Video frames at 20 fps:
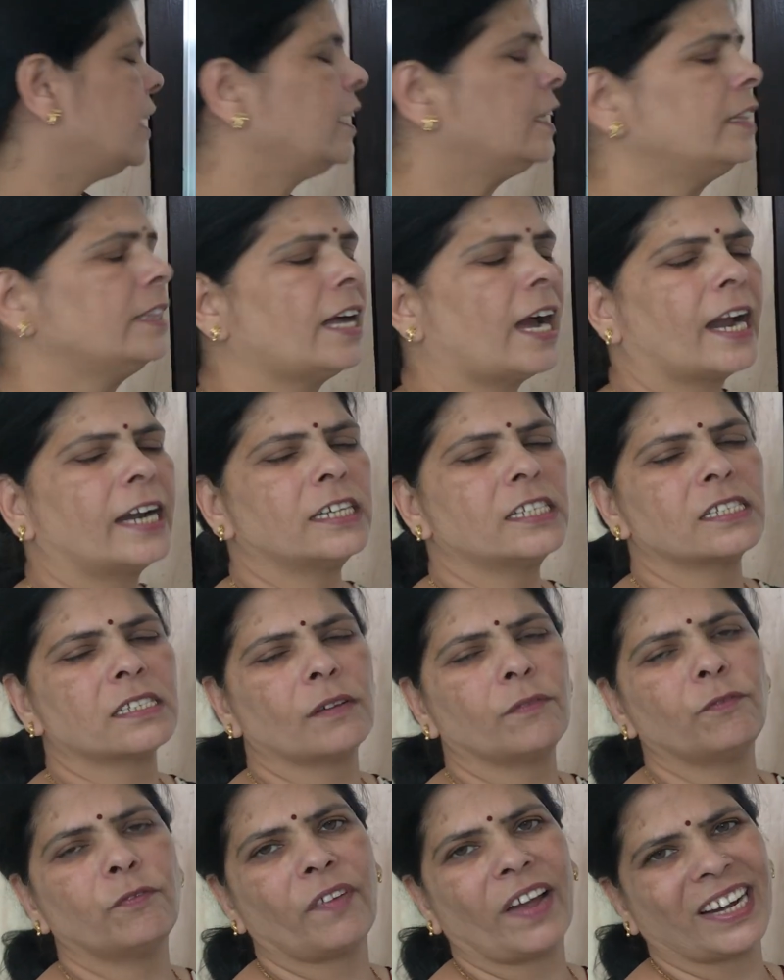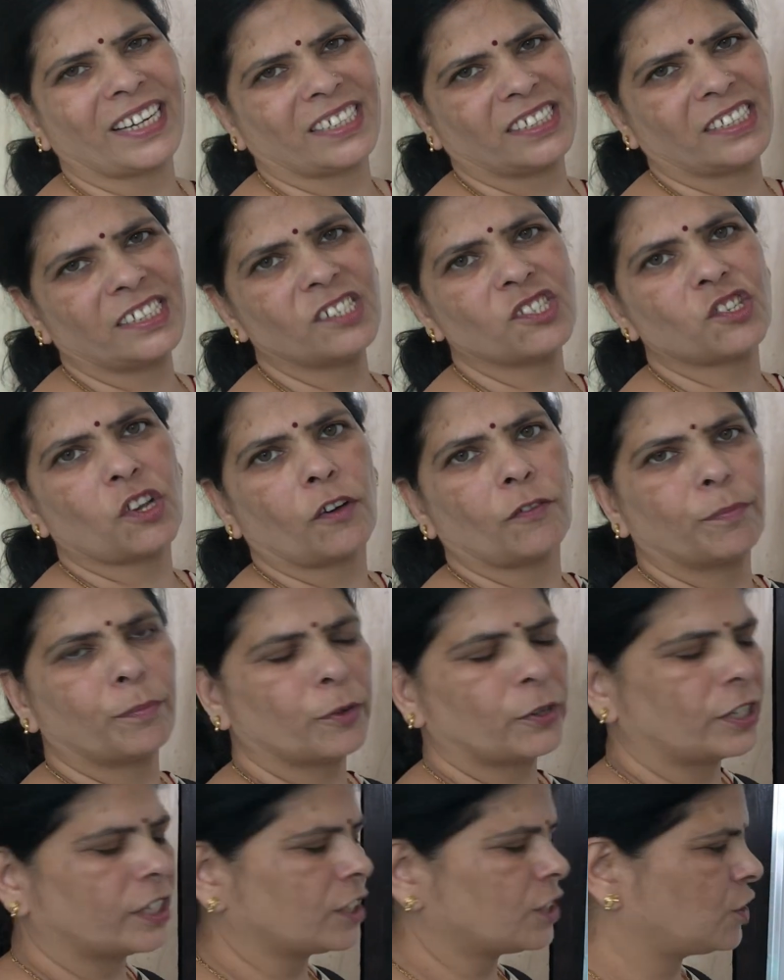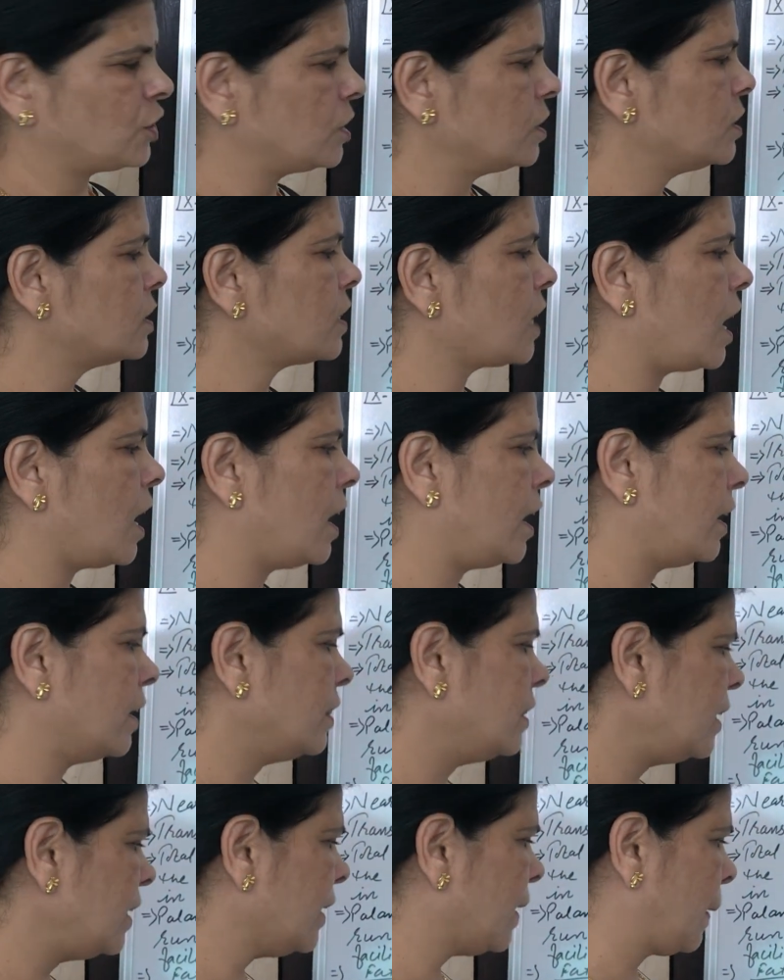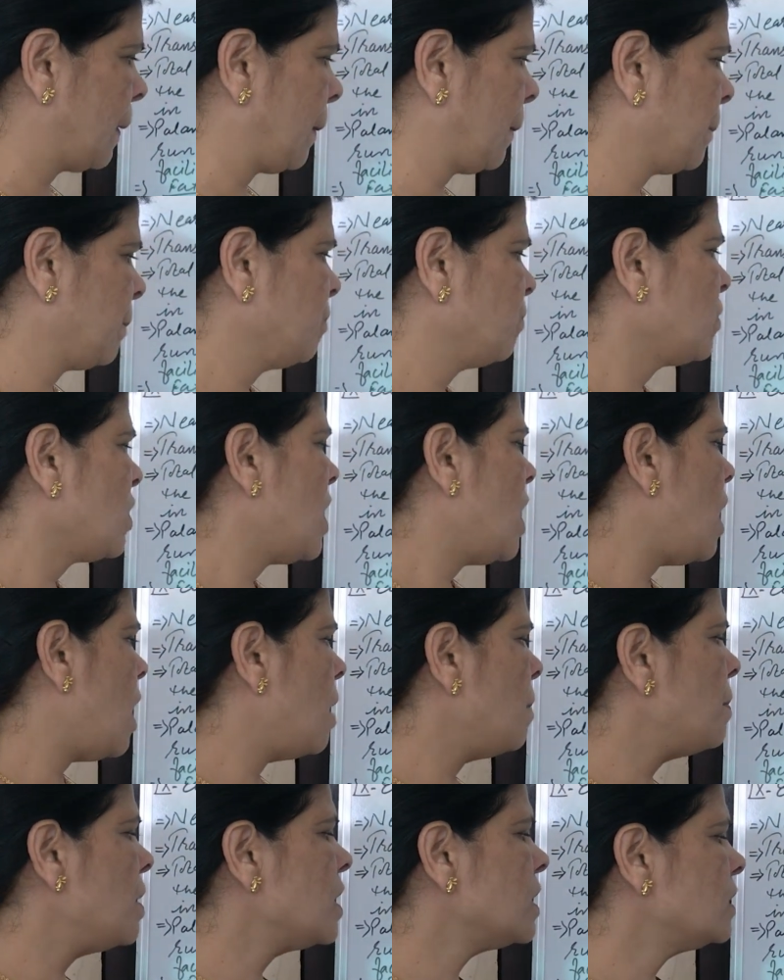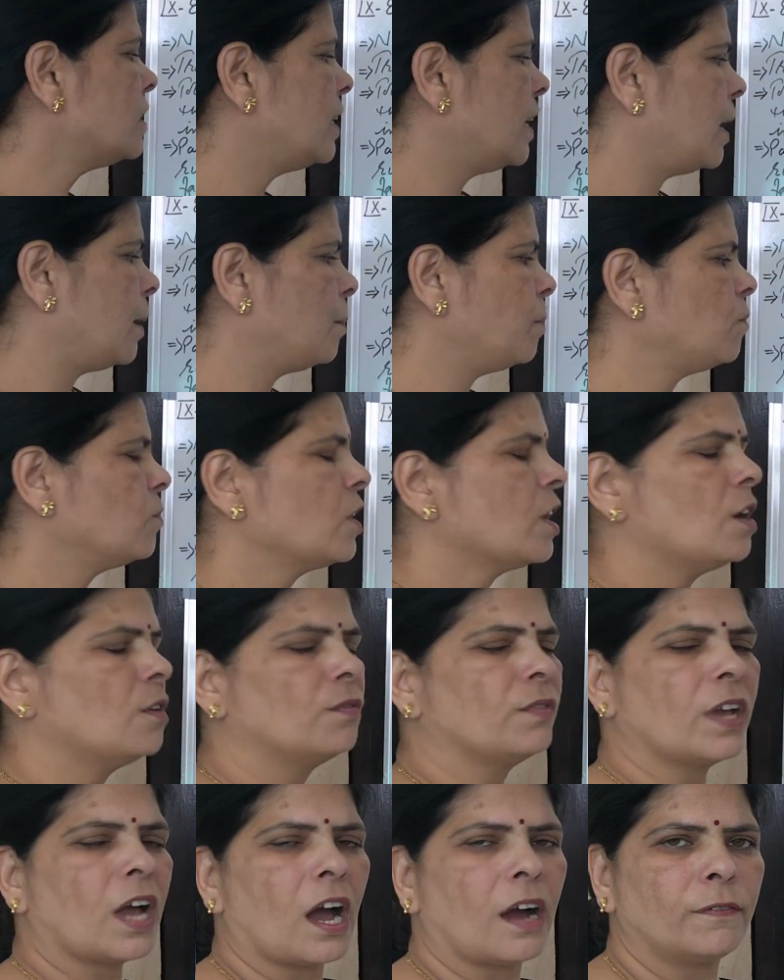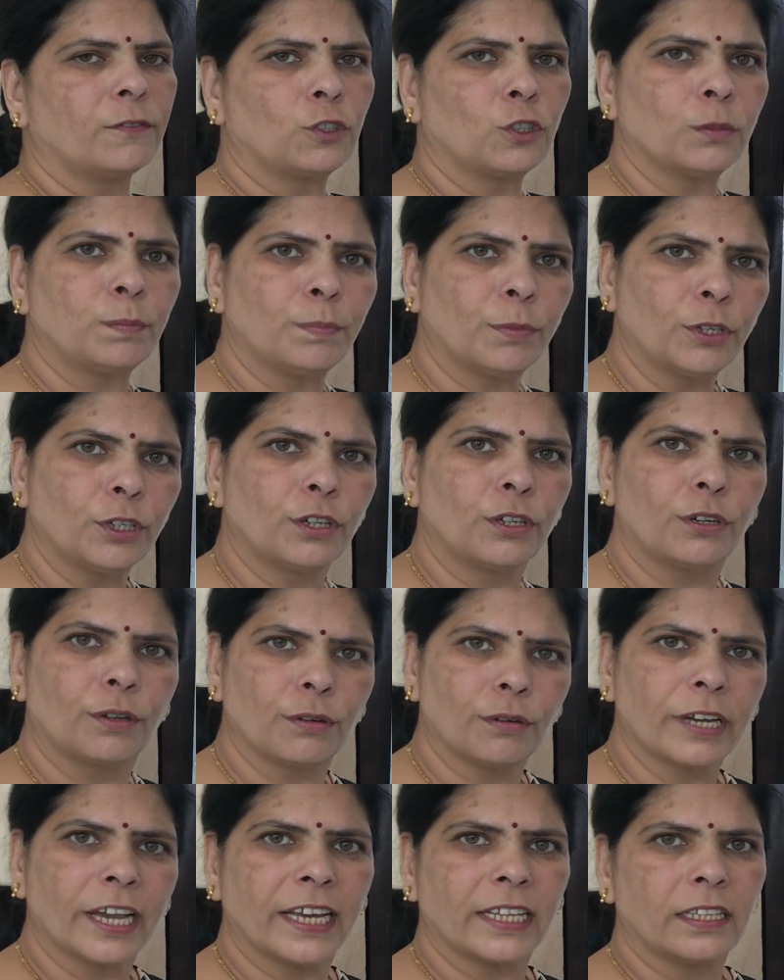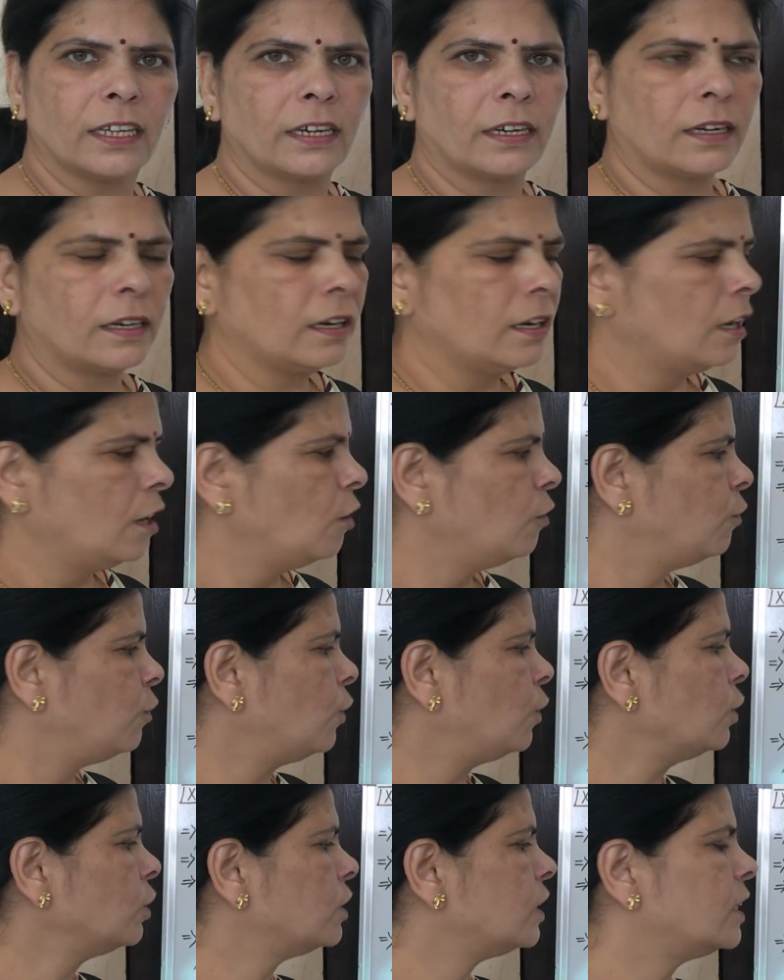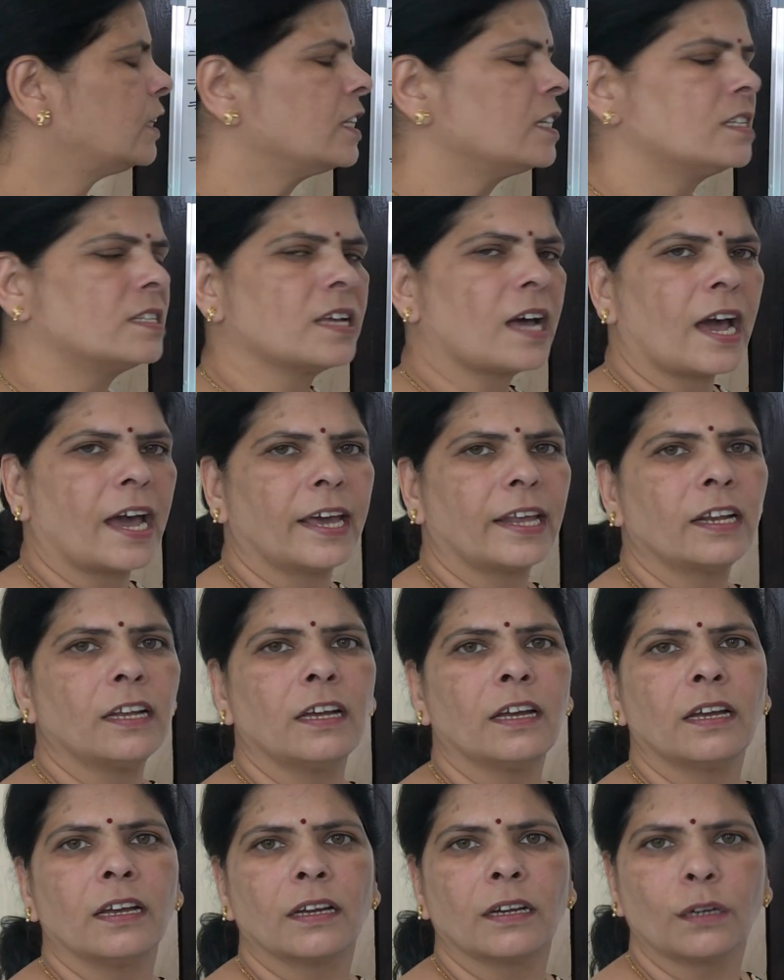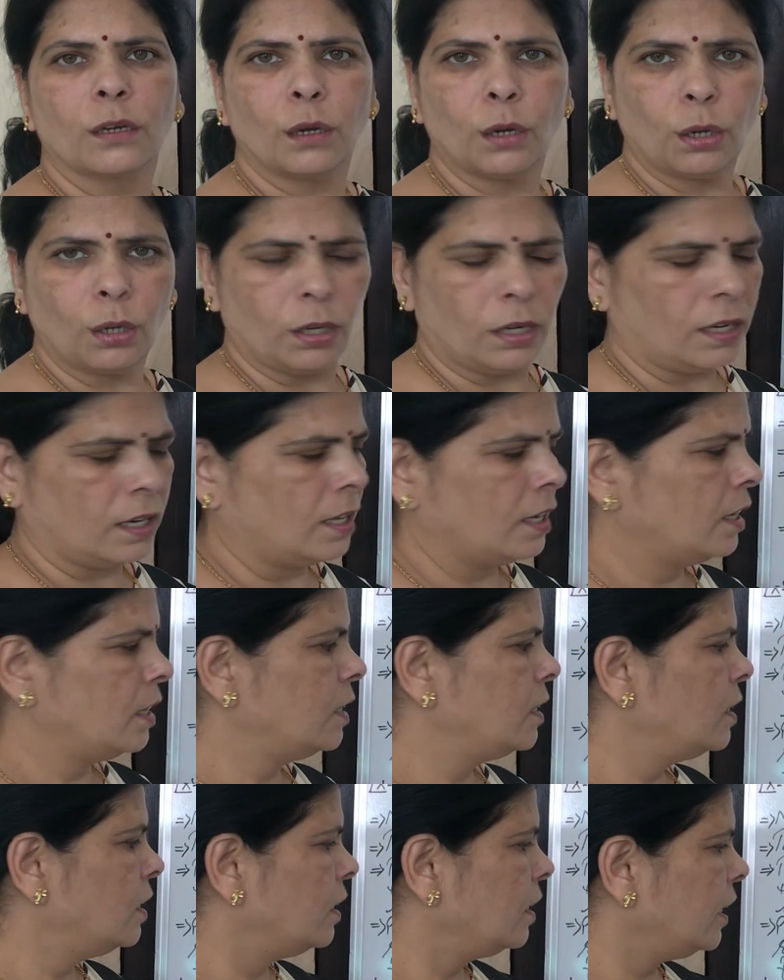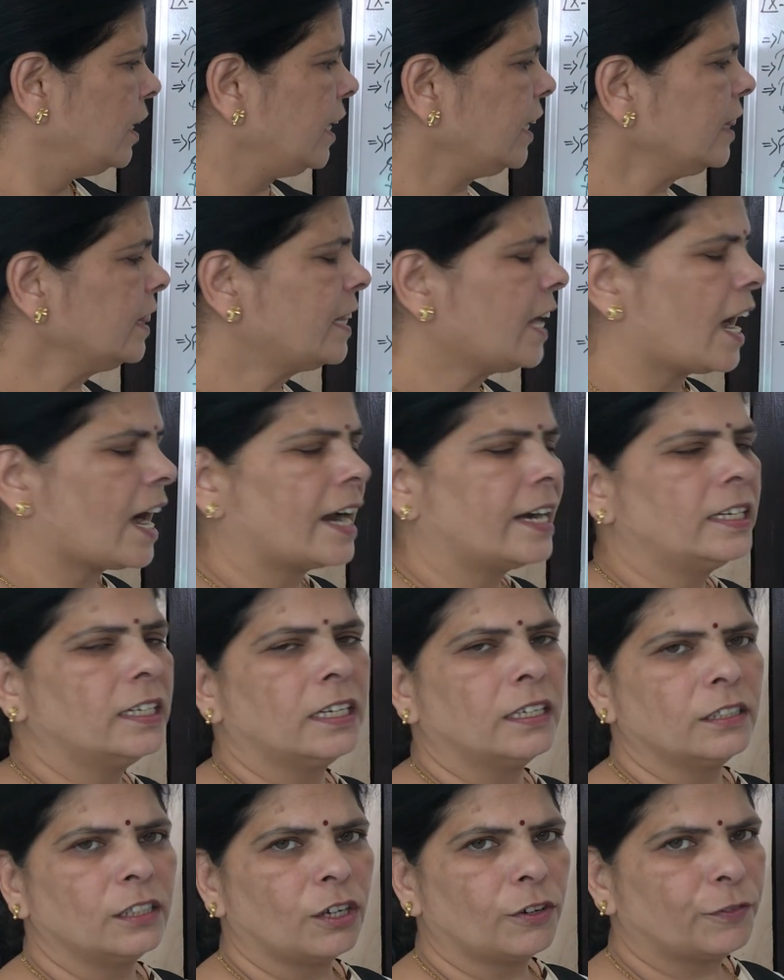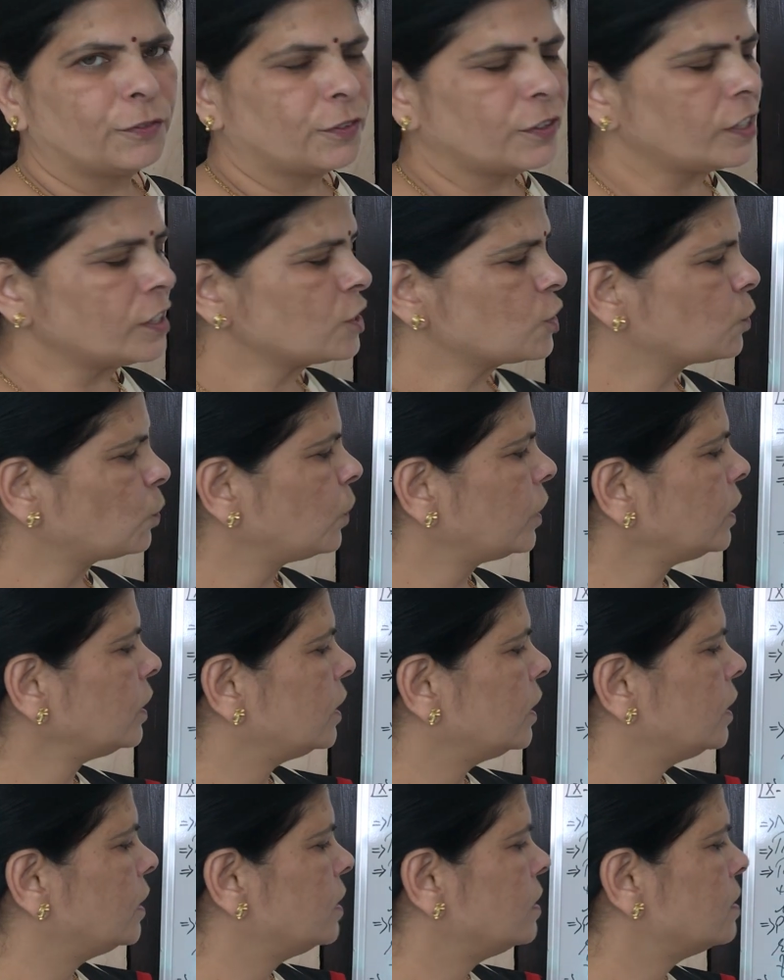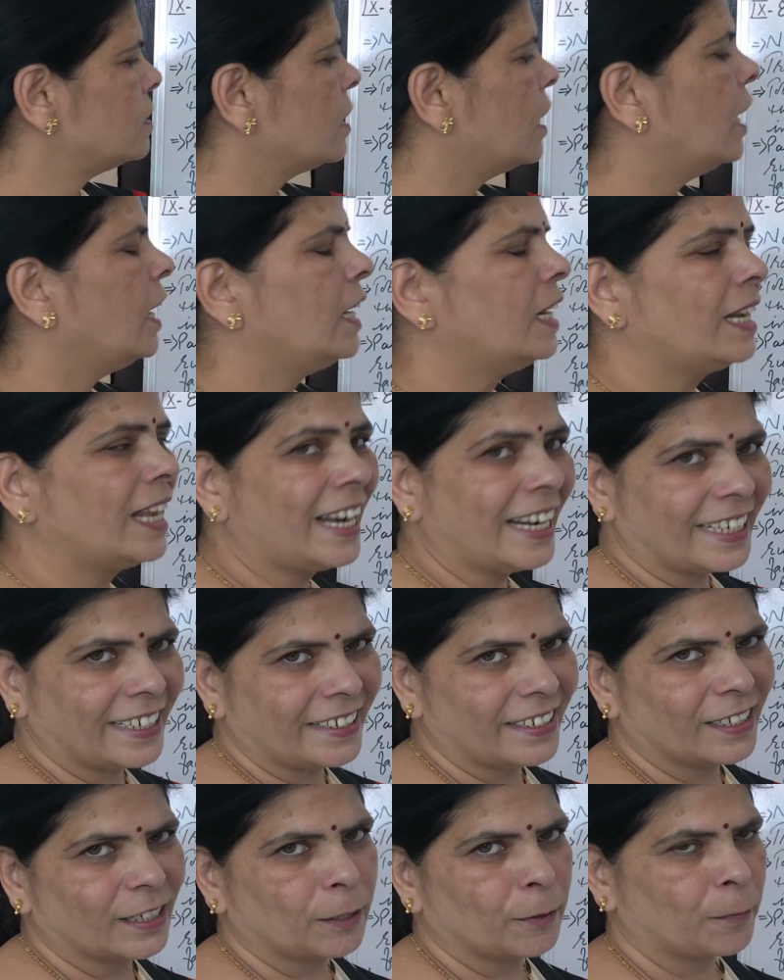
in that some factors of productions are there. Among them, we have to put together for the desired goal. In that, the first one is land.